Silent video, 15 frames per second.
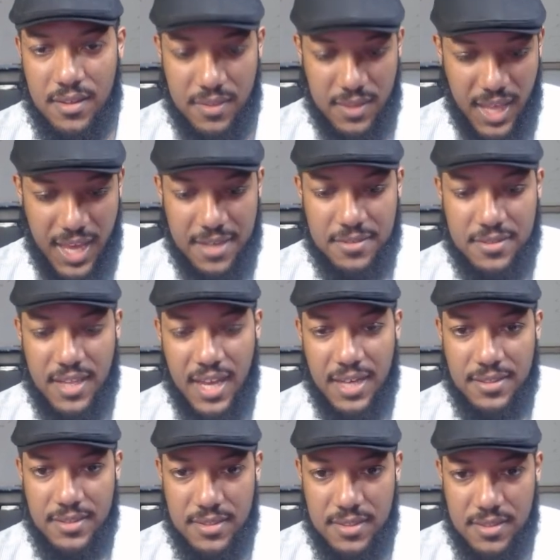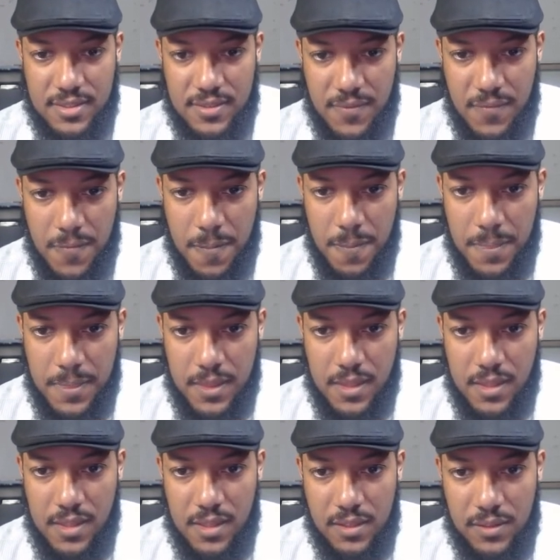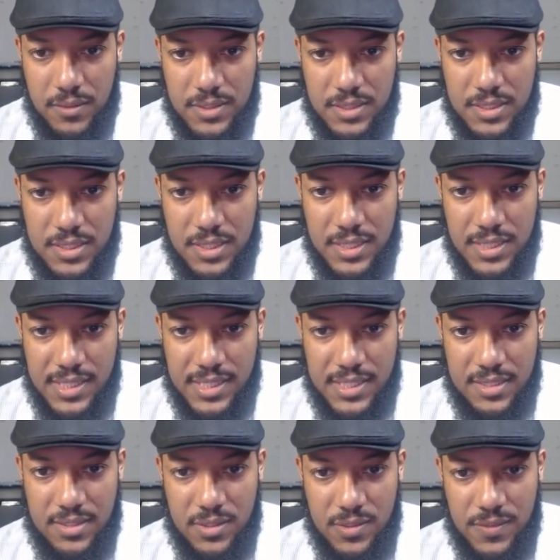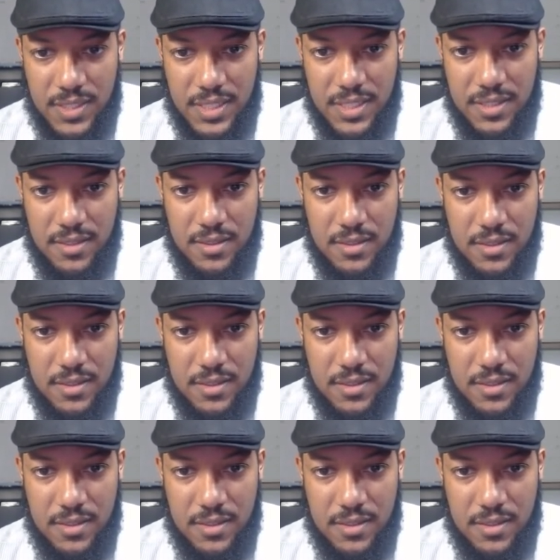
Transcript: house to house. Just click this over here,